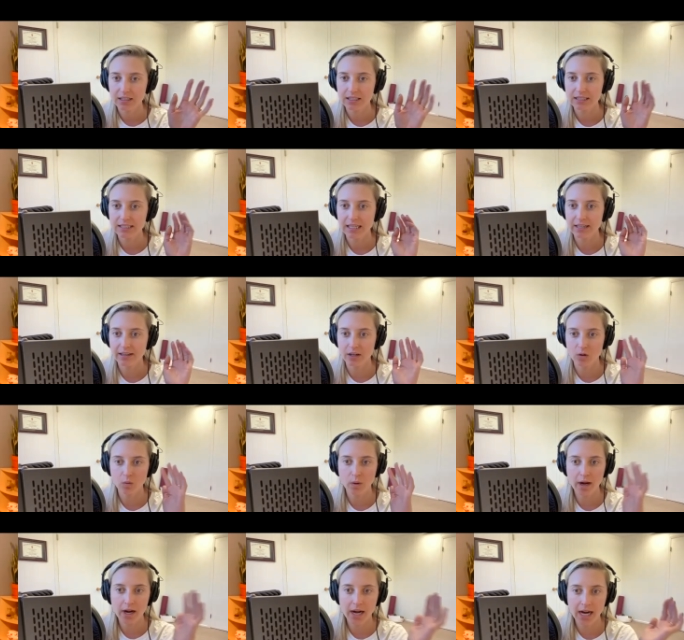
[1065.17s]
and say like,
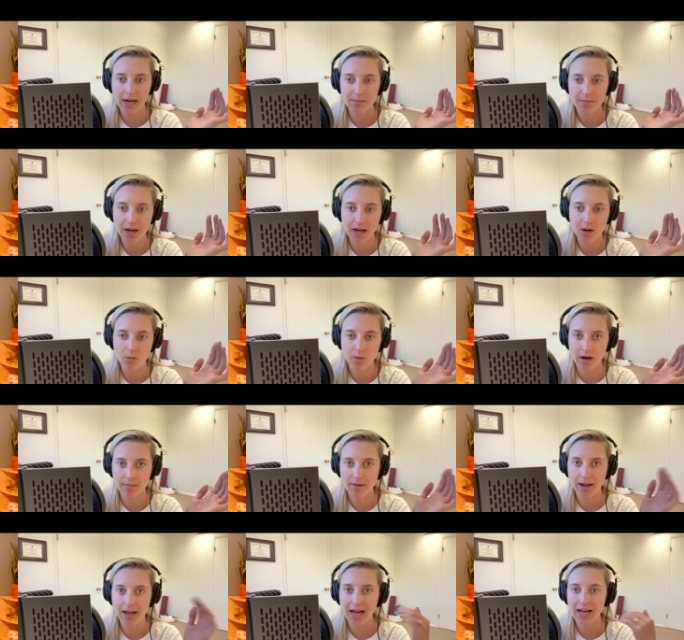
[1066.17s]
where am I? Where
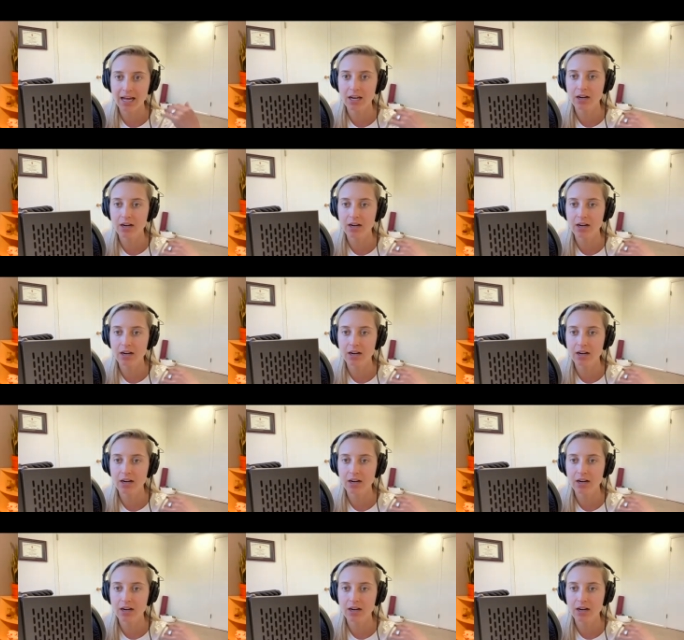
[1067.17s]
am I at?